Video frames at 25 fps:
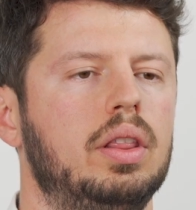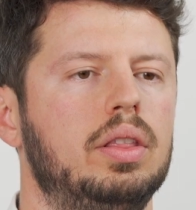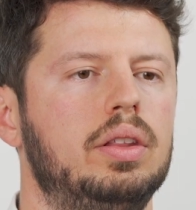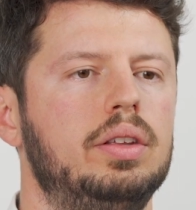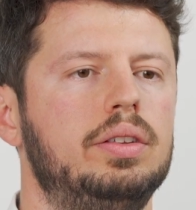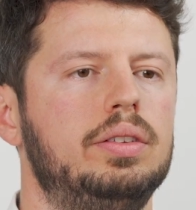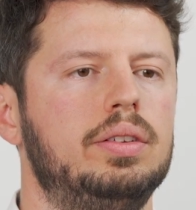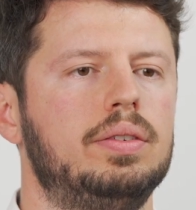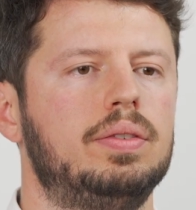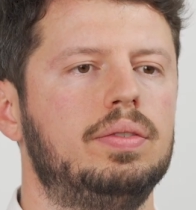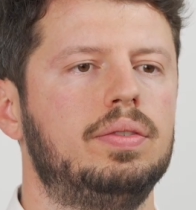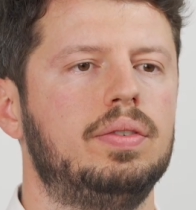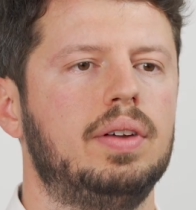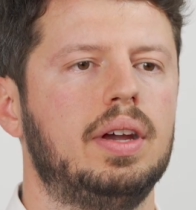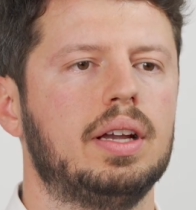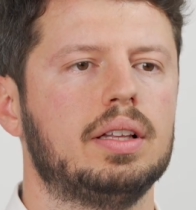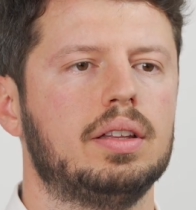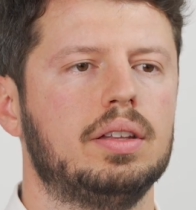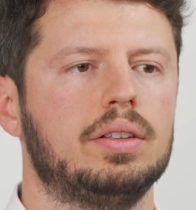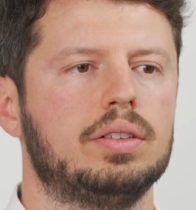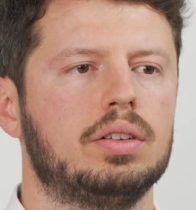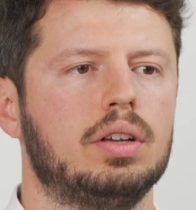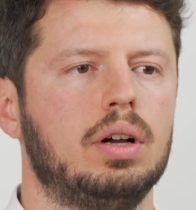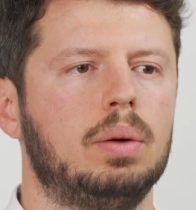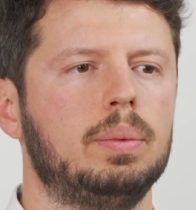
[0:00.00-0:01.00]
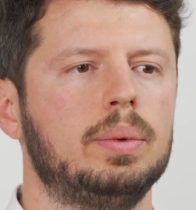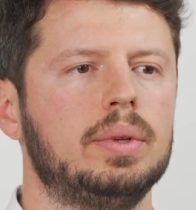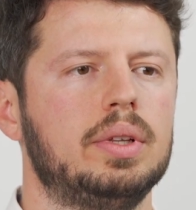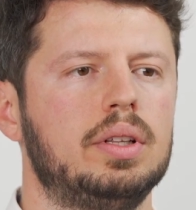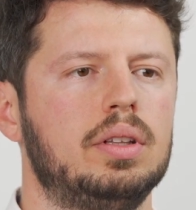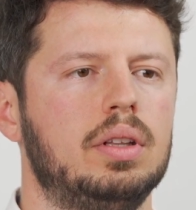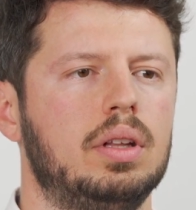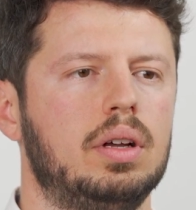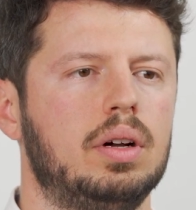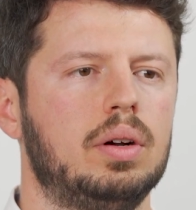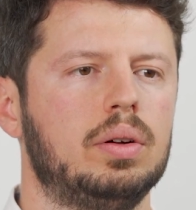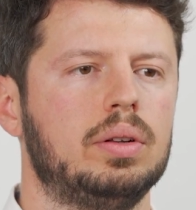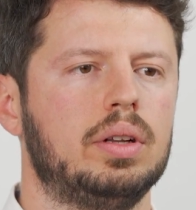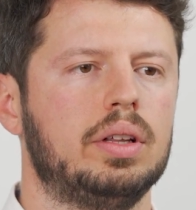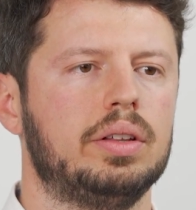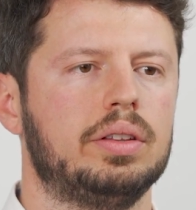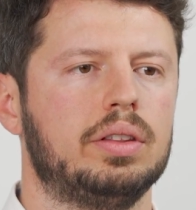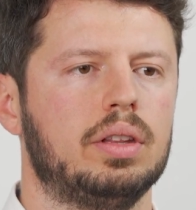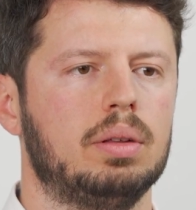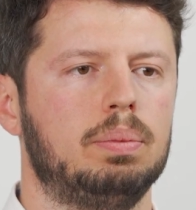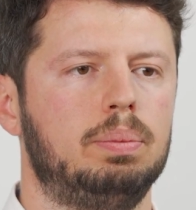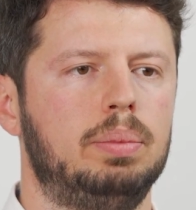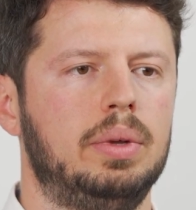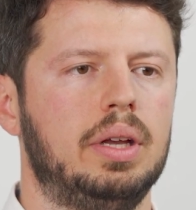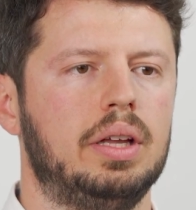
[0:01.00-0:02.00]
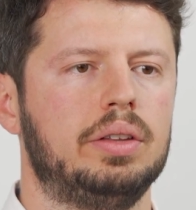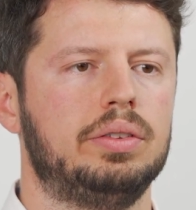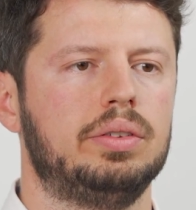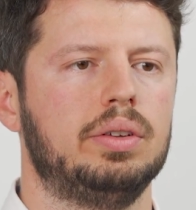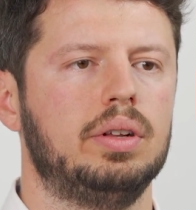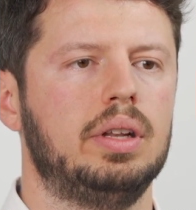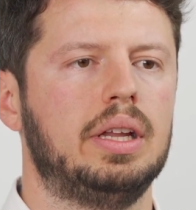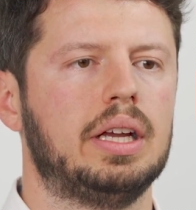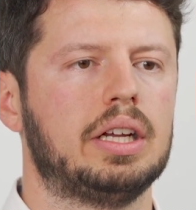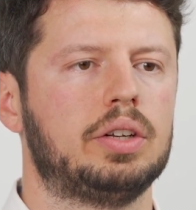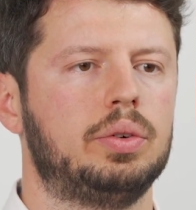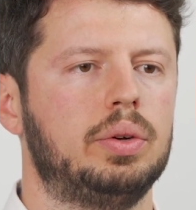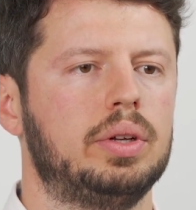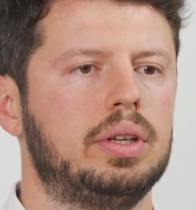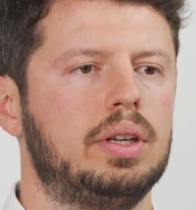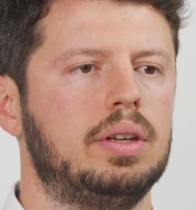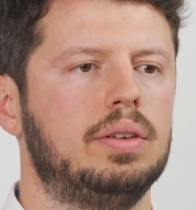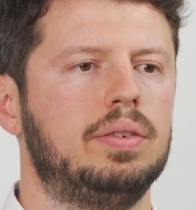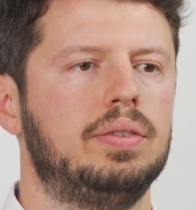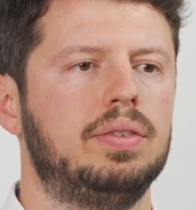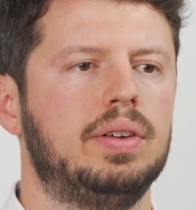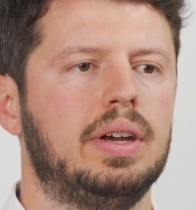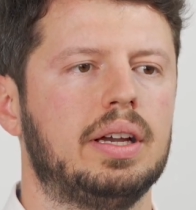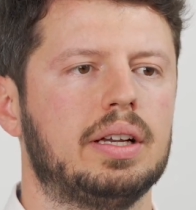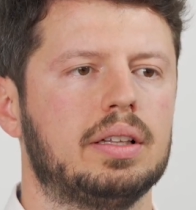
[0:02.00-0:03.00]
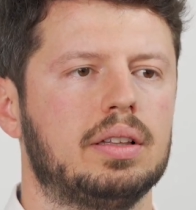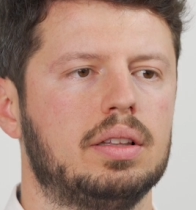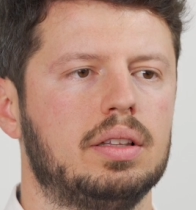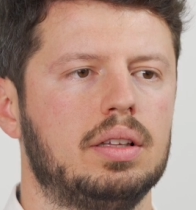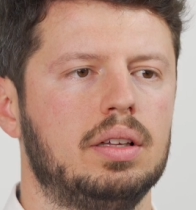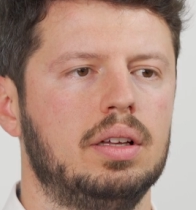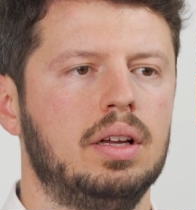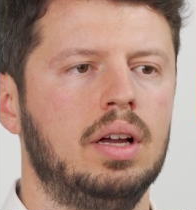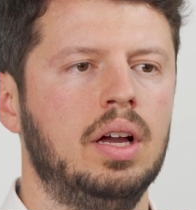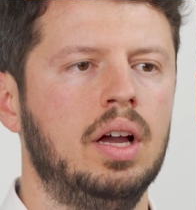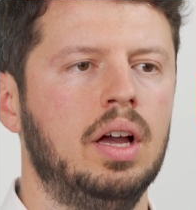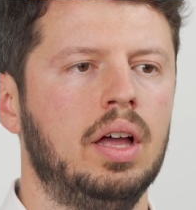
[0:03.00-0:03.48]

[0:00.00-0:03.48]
This effect is commonly known as the piezoelectric effect